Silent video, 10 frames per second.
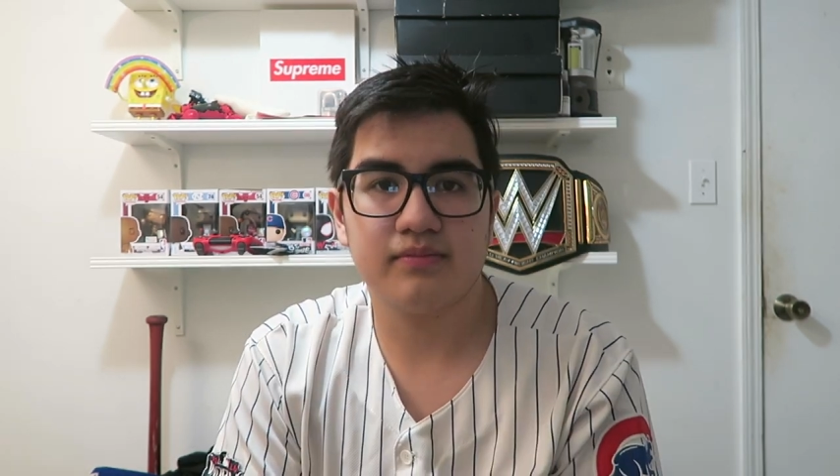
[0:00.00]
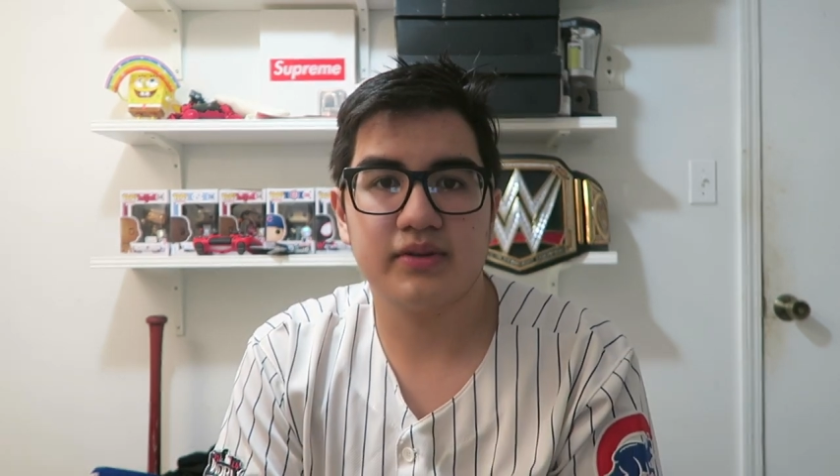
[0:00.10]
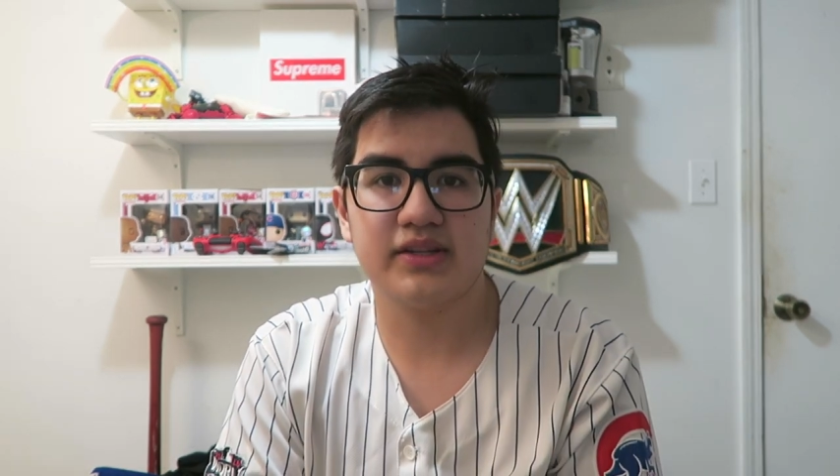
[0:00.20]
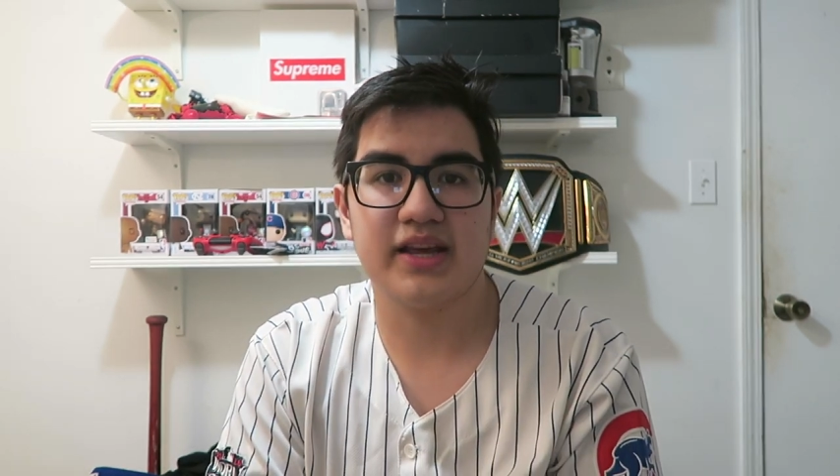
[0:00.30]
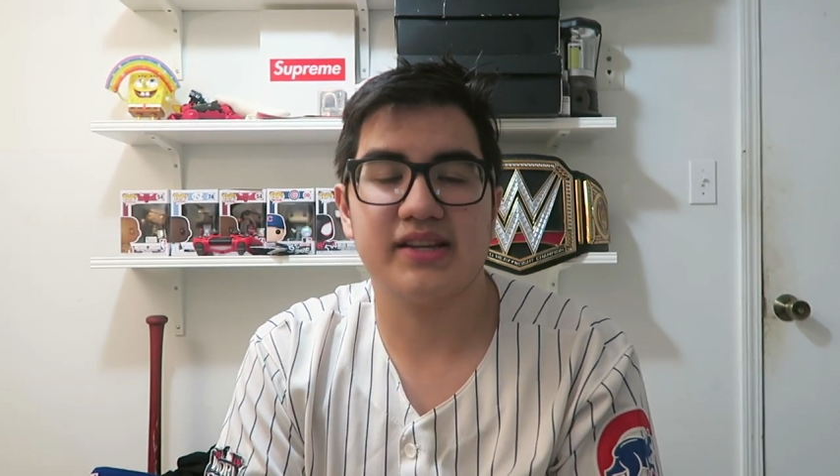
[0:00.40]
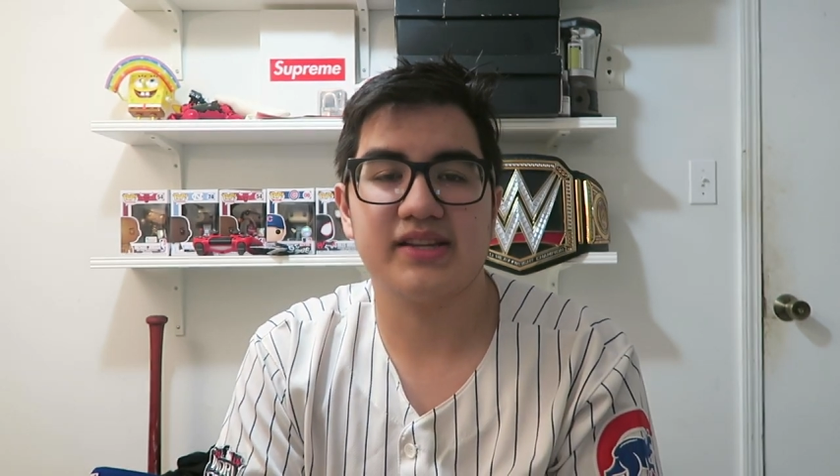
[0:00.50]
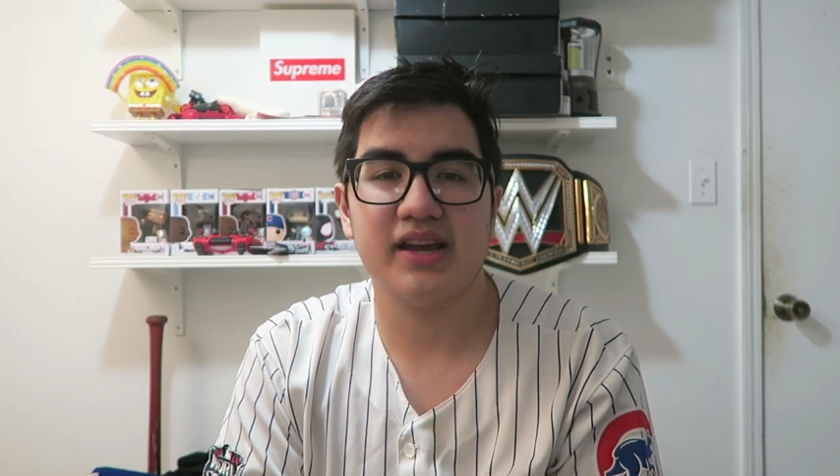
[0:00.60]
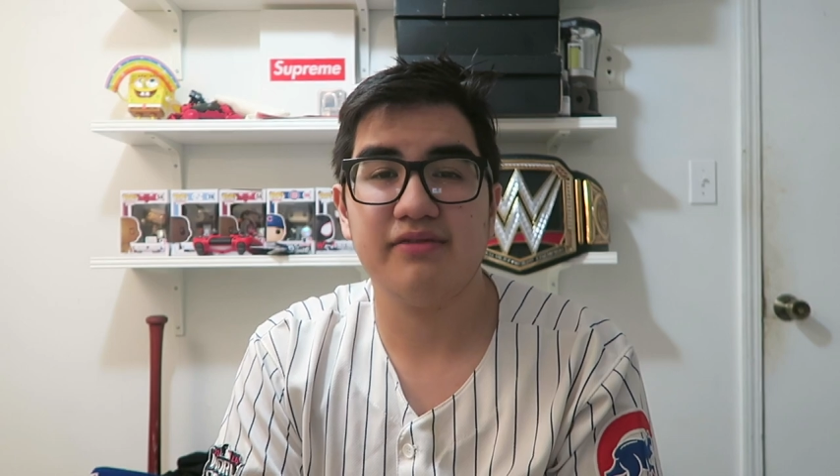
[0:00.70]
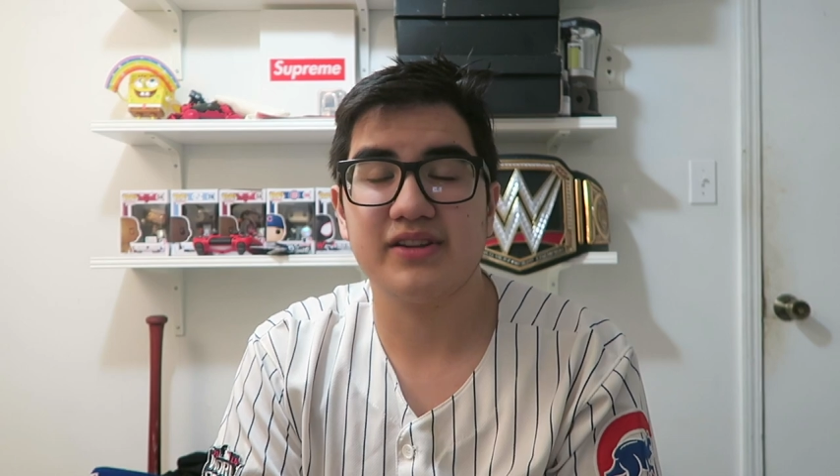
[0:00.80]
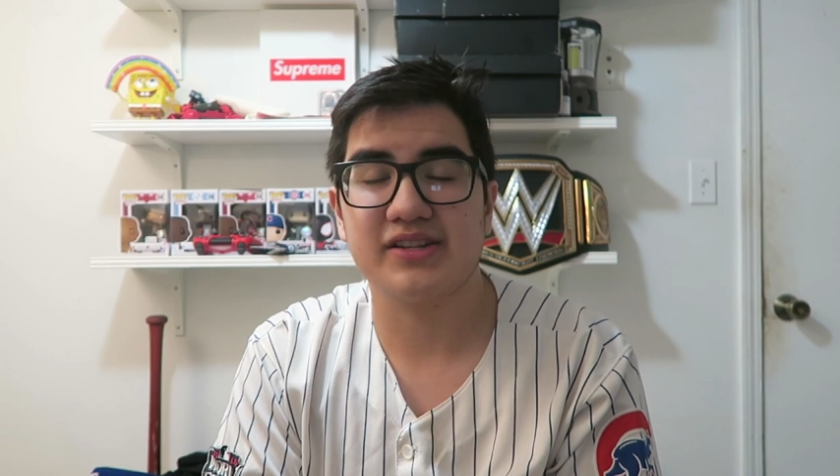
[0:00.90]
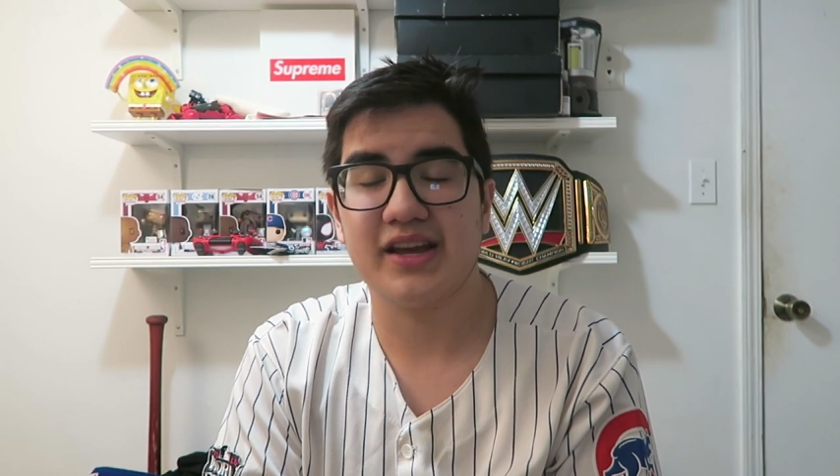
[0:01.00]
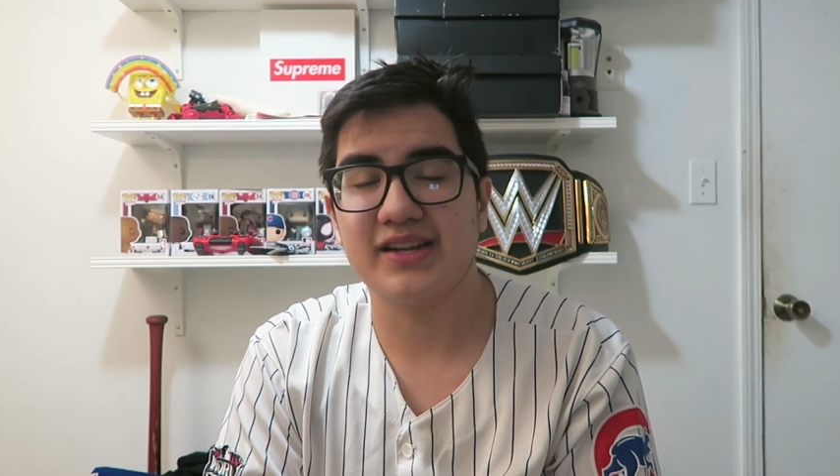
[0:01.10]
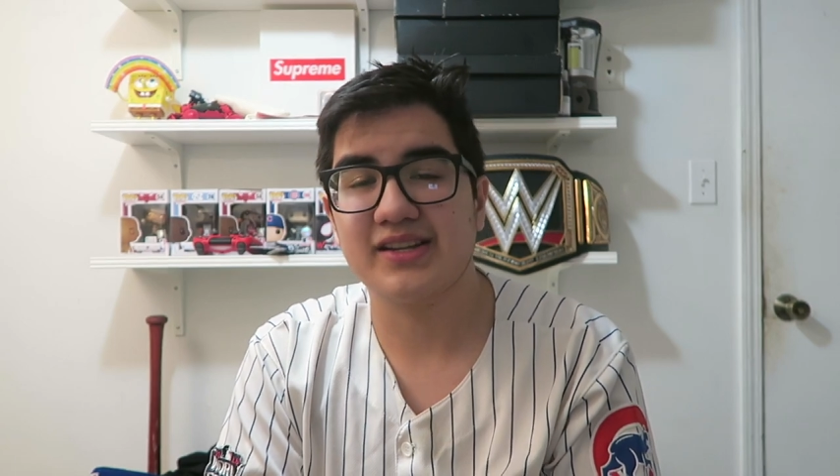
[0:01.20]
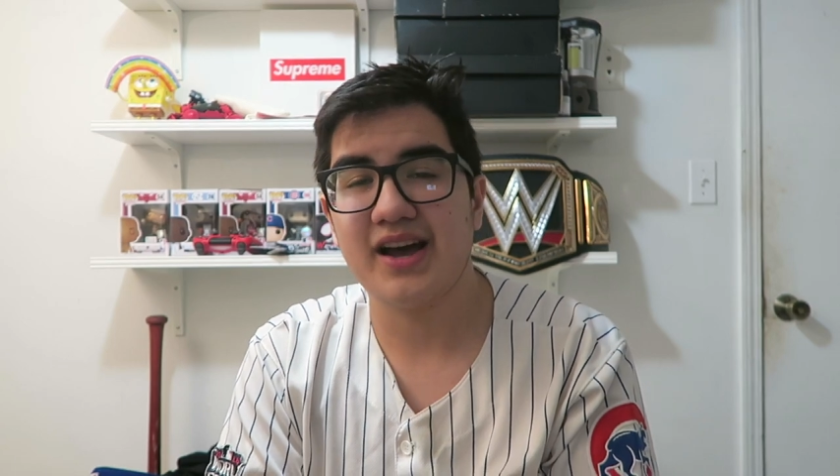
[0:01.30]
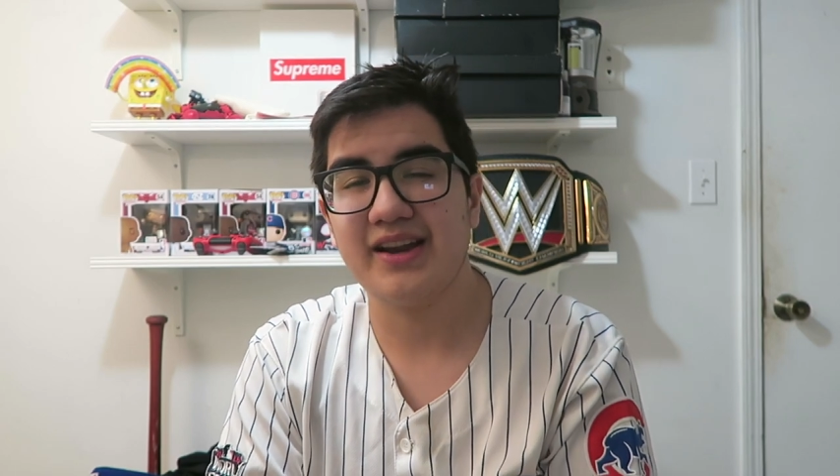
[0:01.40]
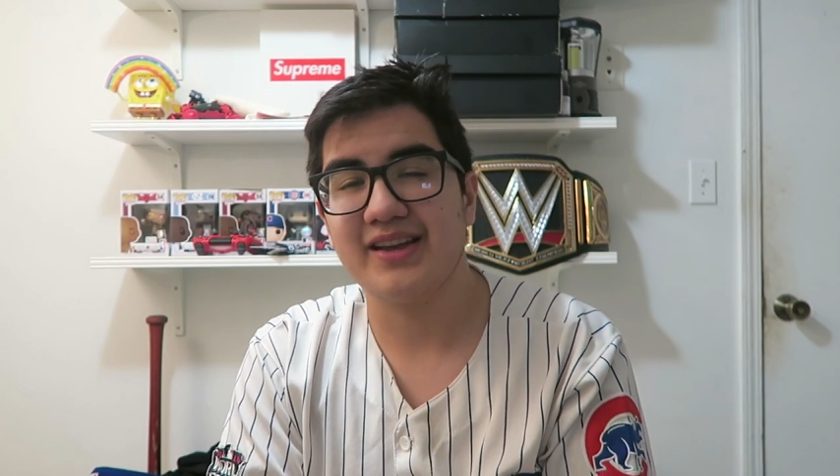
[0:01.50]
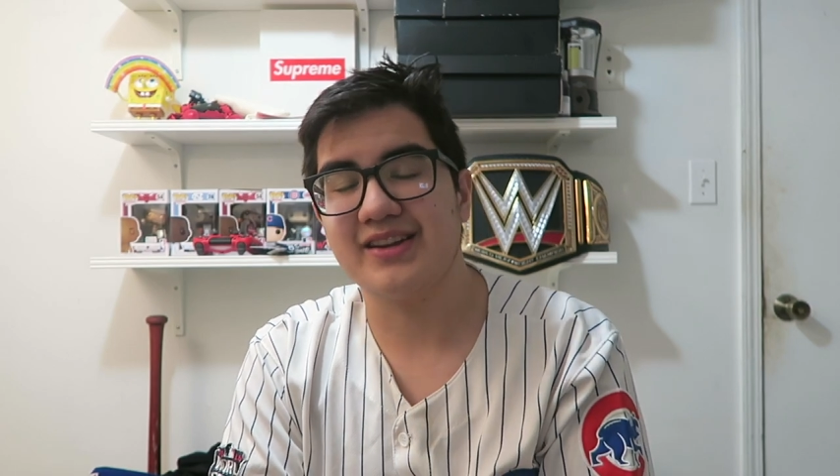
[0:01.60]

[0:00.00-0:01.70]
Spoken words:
Stay safe and stay inside,